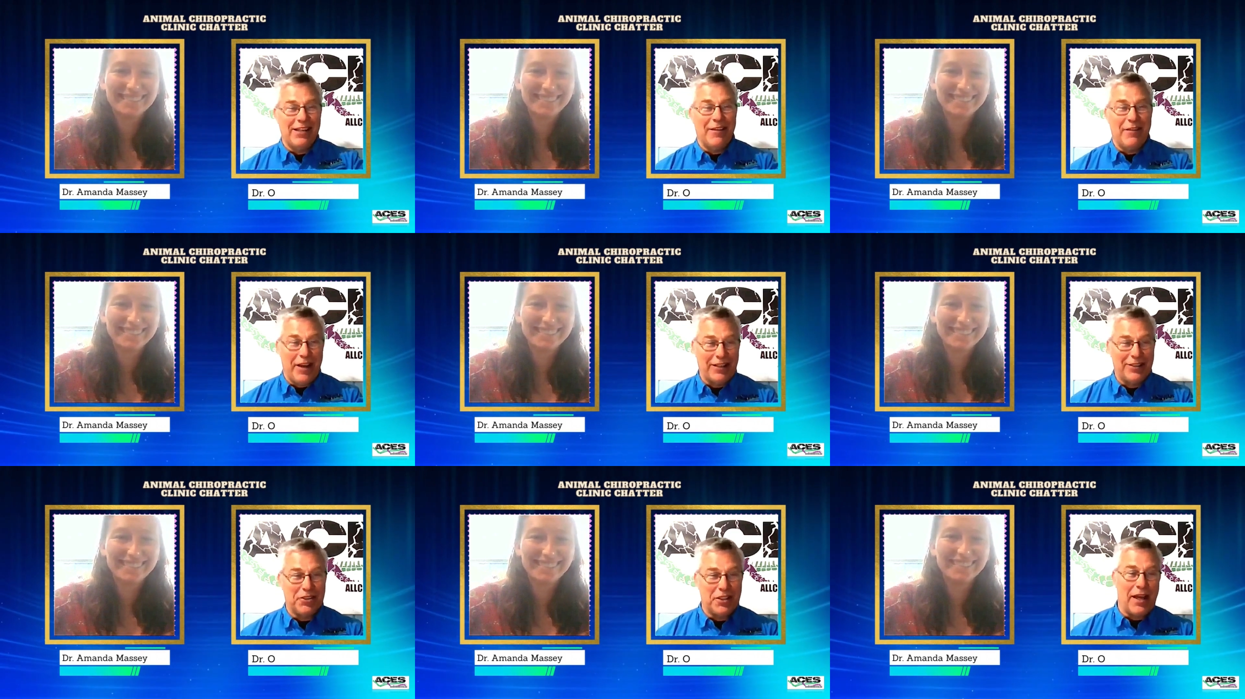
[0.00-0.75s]
Speaker 1: getting enough
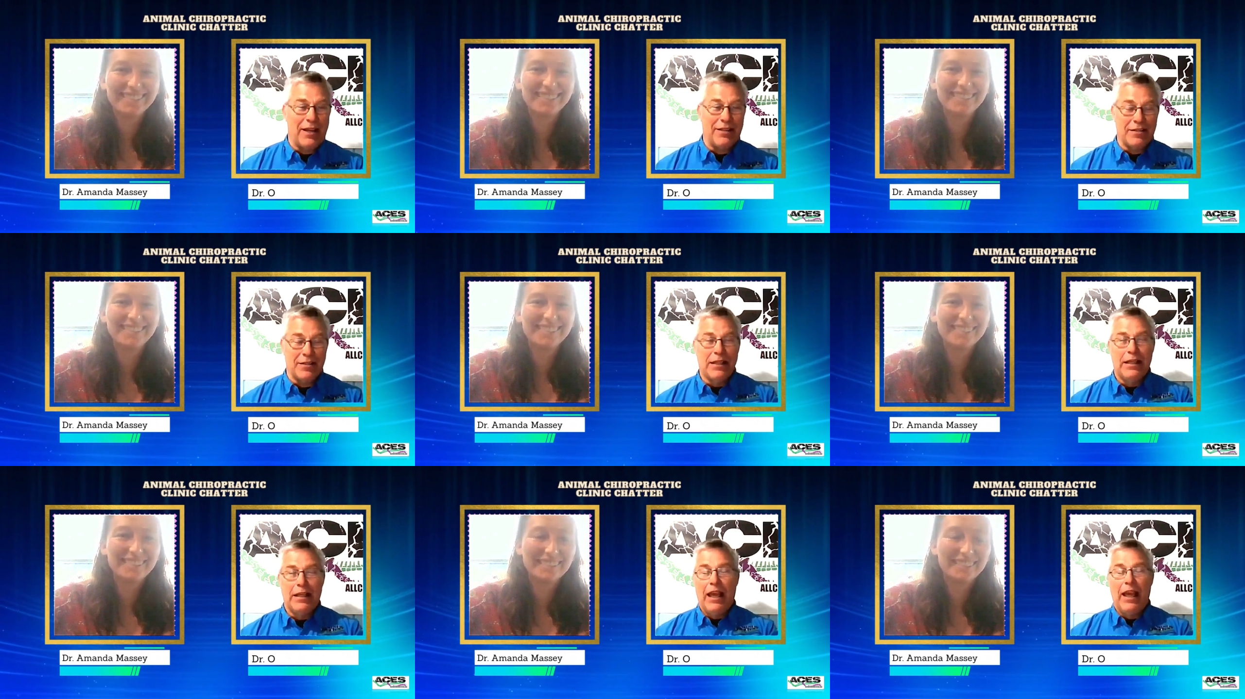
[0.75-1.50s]

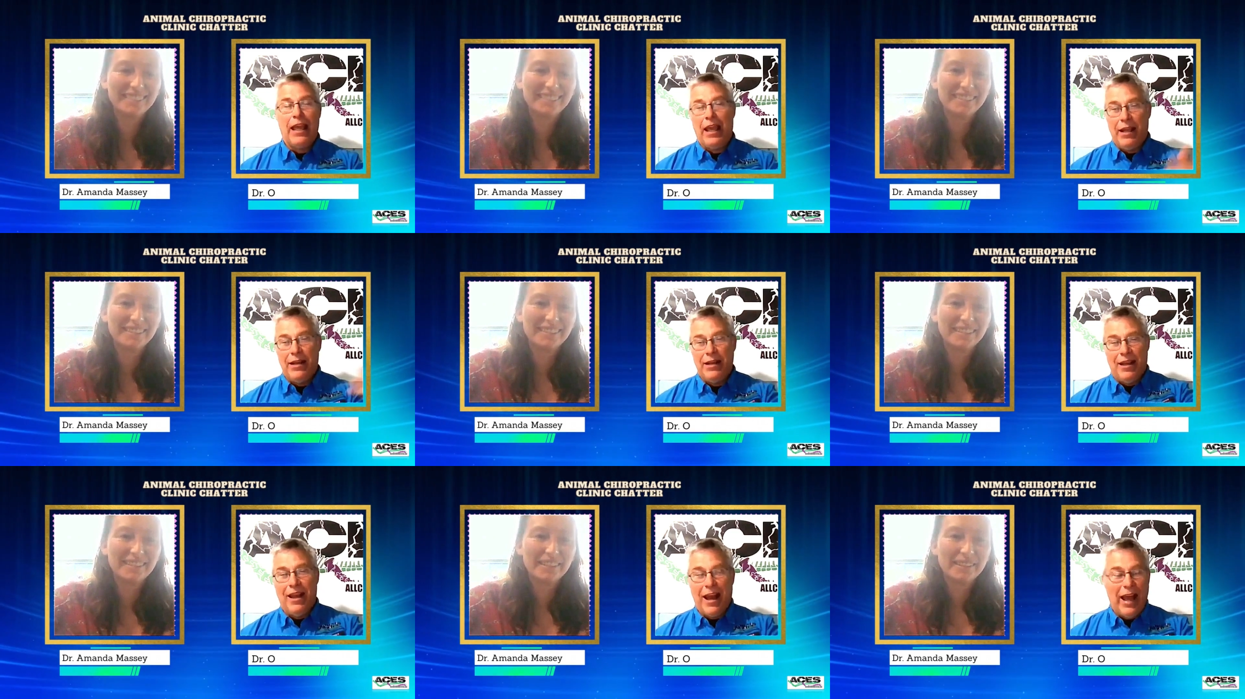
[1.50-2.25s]
exercise,
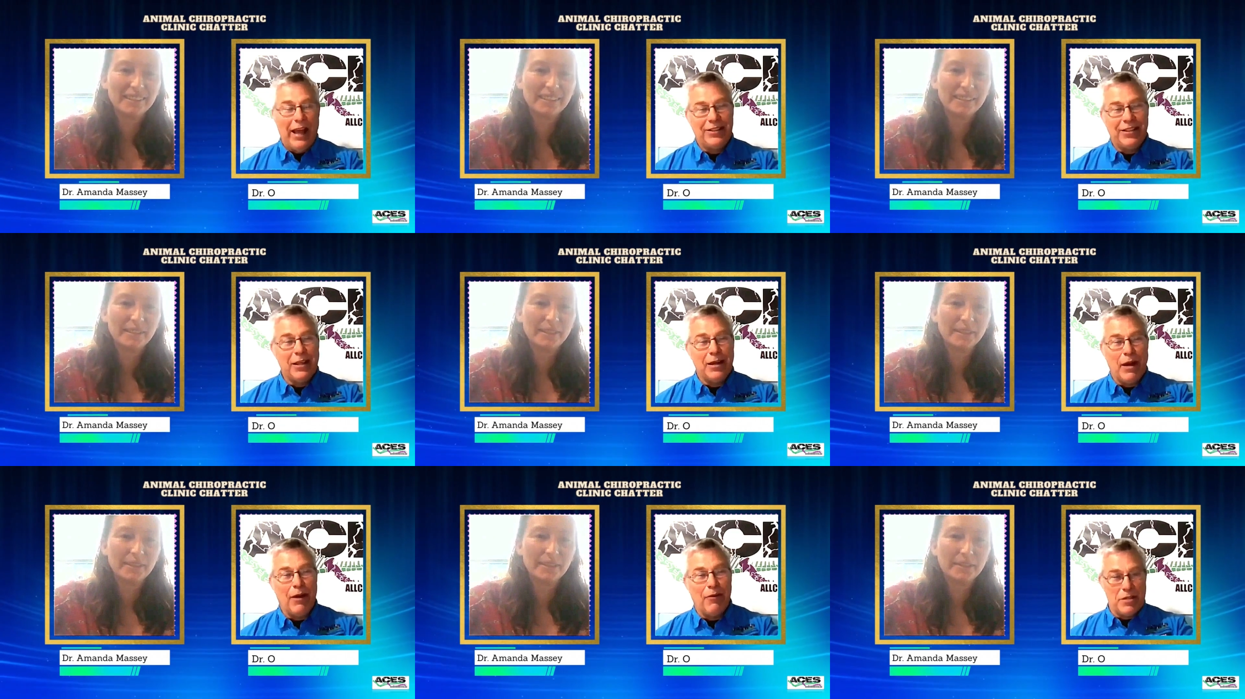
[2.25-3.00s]
and I
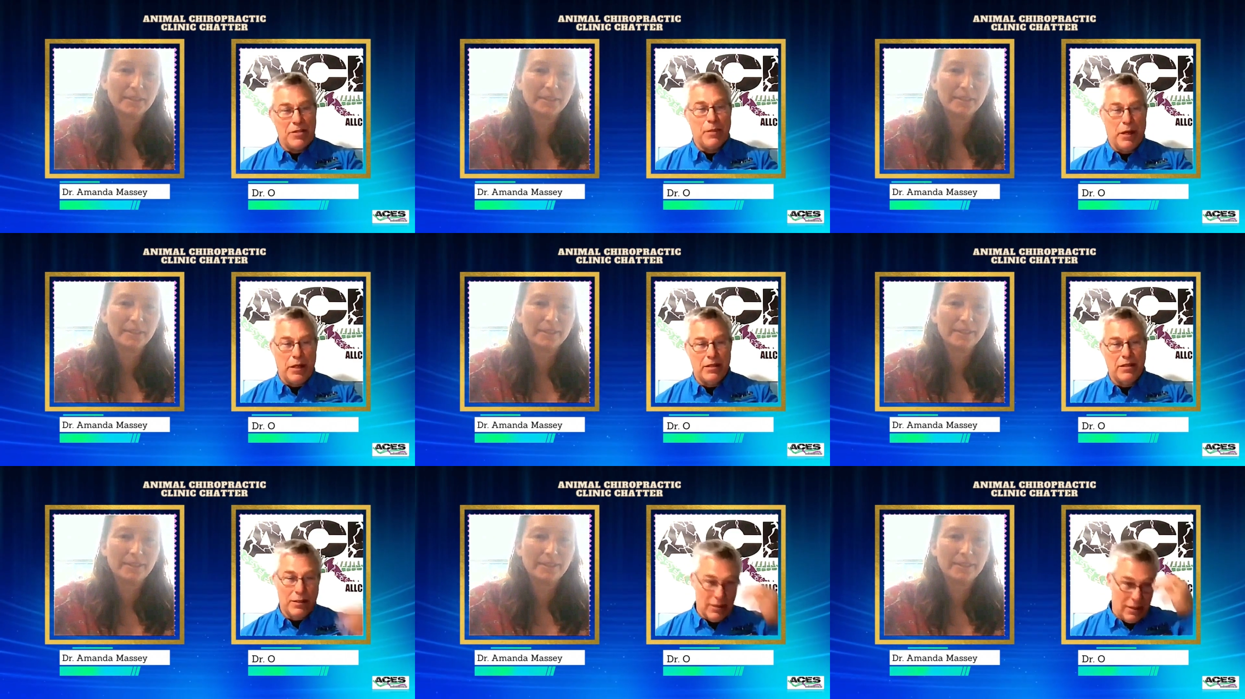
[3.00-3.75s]
should come out once a month.